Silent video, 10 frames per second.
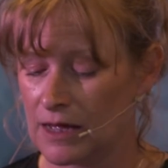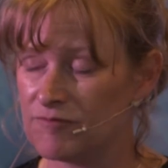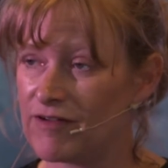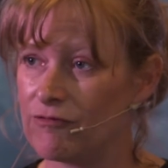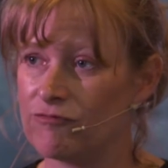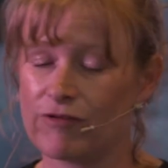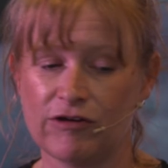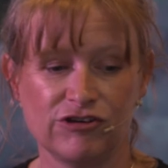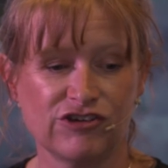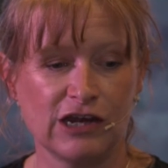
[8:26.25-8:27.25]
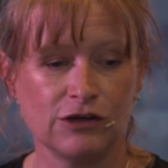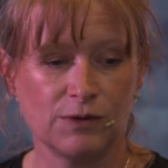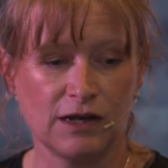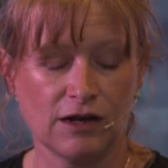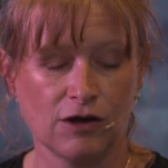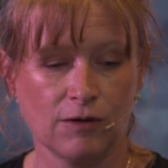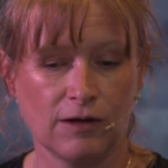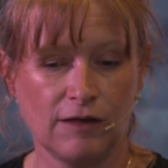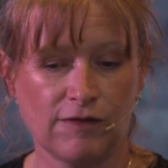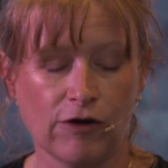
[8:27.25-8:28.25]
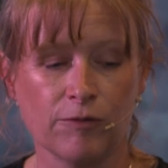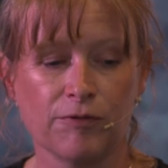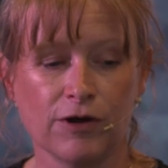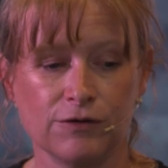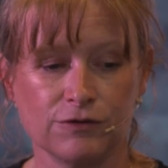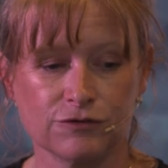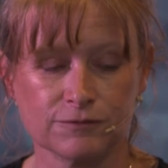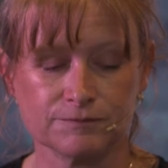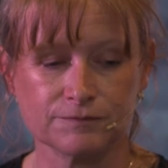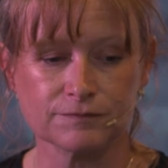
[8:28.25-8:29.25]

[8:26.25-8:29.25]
and very, very genuine in their approach.